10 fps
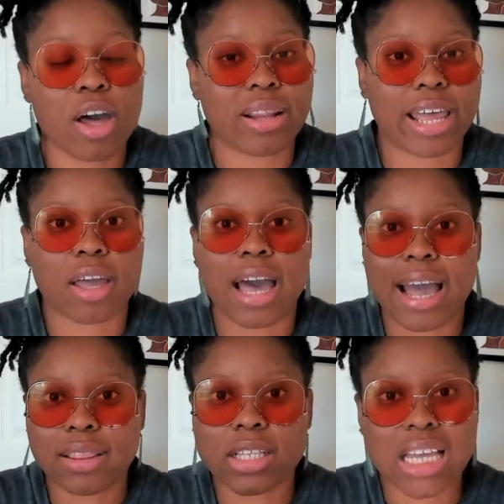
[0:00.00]
Like
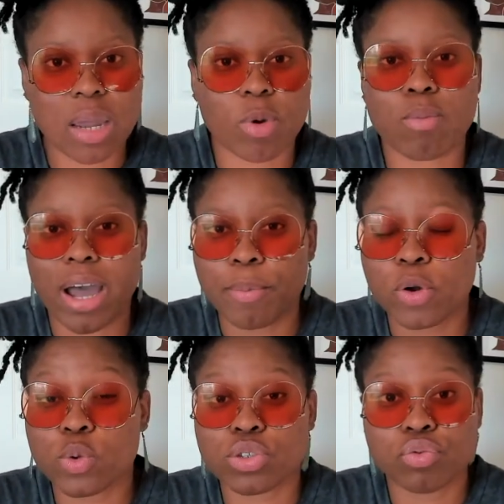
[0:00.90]
at the time when my
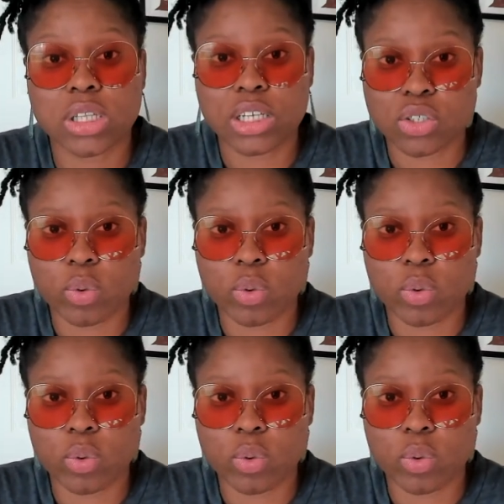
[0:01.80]
book was really